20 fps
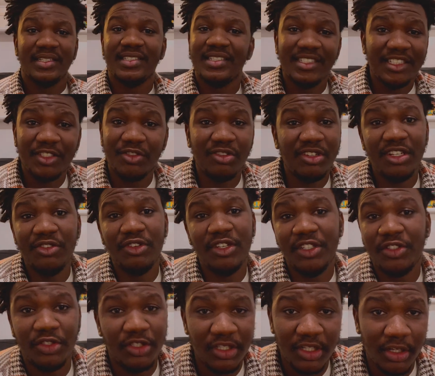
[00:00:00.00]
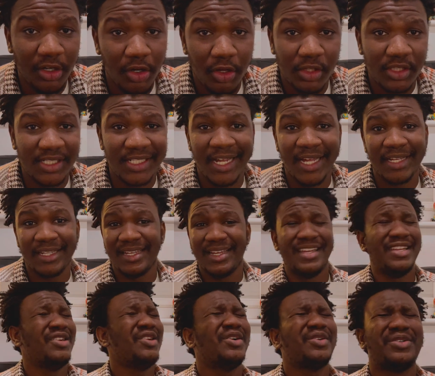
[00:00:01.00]
he's really doing a lot. Like,
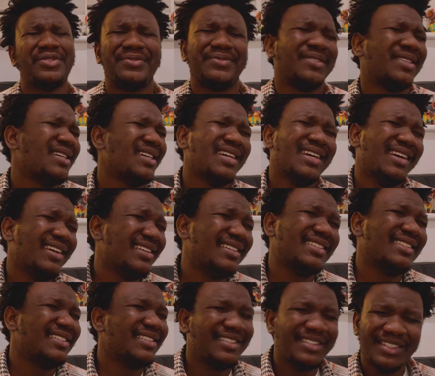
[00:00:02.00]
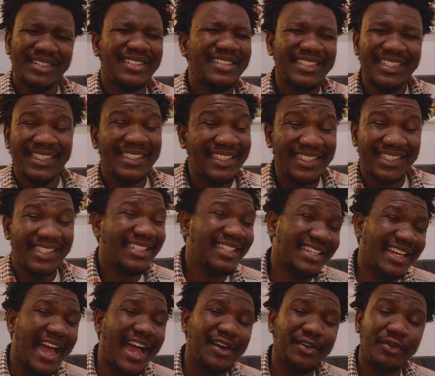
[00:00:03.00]
a lot of this.
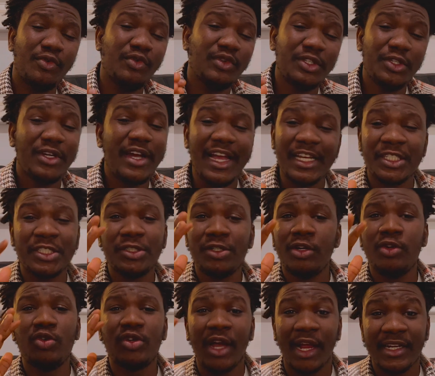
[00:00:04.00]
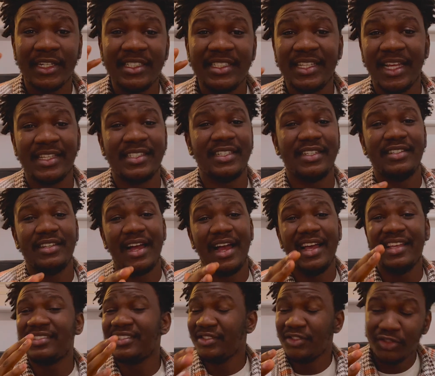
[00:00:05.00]
See, you guys should not look at this as
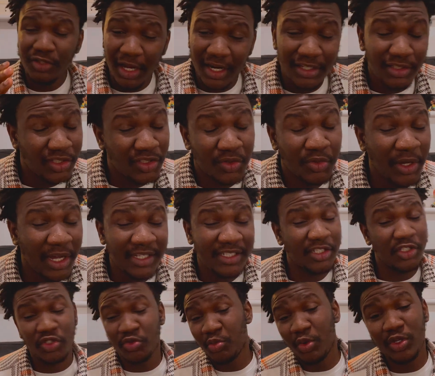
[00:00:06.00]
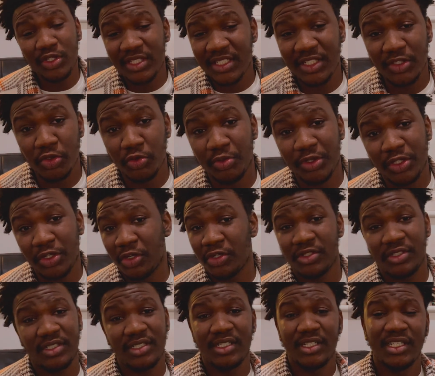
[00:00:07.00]
a small thing,
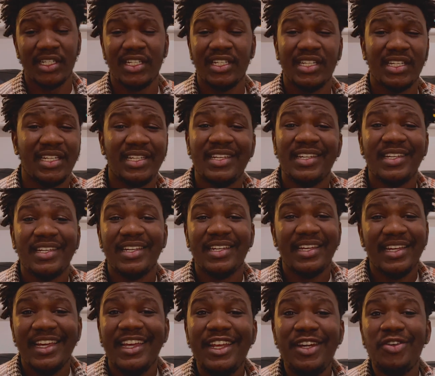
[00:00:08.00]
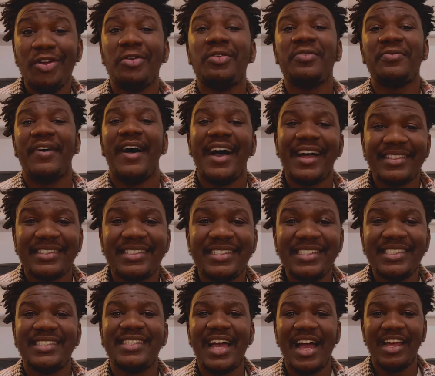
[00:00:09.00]
because a lot of
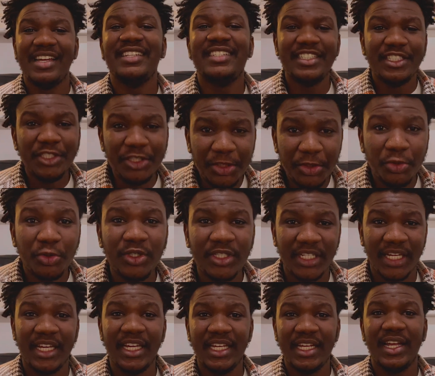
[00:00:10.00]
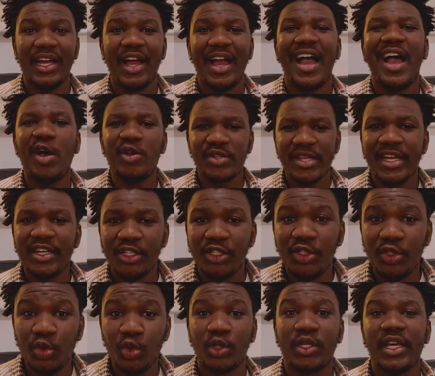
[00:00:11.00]
artists in the UK, outside the
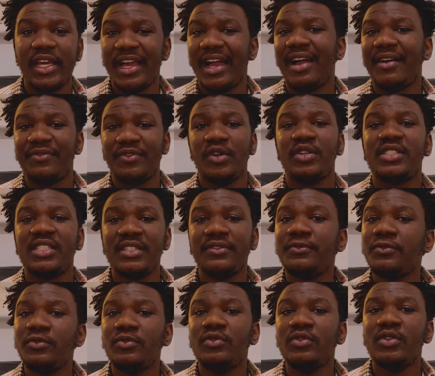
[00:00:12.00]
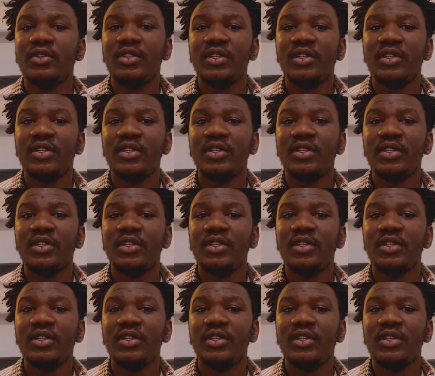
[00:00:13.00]
UK, have not even